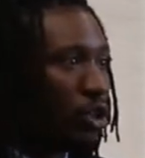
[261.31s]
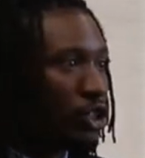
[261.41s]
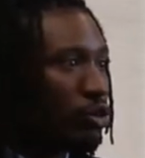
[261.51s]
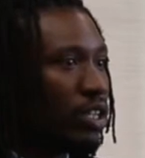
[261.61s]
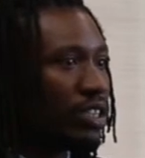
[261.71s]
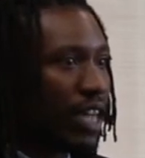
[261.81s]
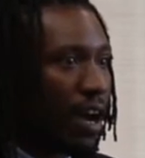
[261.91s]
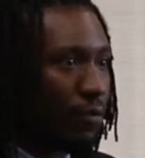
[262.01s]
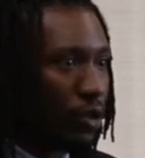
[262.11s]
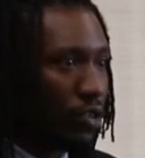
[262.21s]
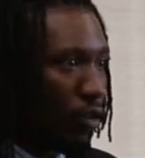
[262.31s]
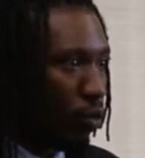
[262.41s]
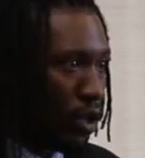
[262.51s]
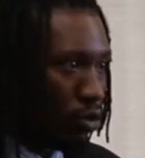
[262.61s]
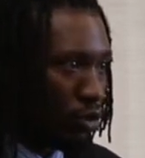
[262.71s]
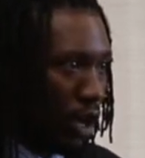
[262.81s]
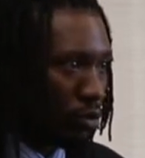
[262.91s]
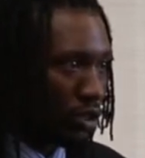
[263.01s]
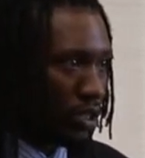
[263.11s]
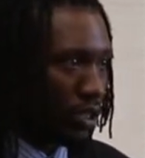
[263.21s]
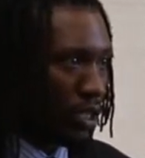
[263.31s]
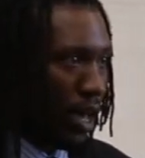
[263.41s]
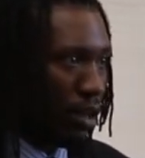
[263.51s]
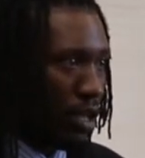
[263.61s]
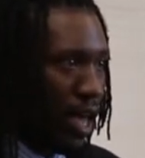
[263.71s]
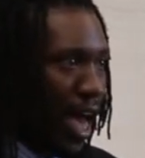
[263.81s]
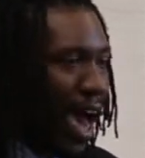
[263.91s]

And I want you to decide for yourself whether you thought it was just or not.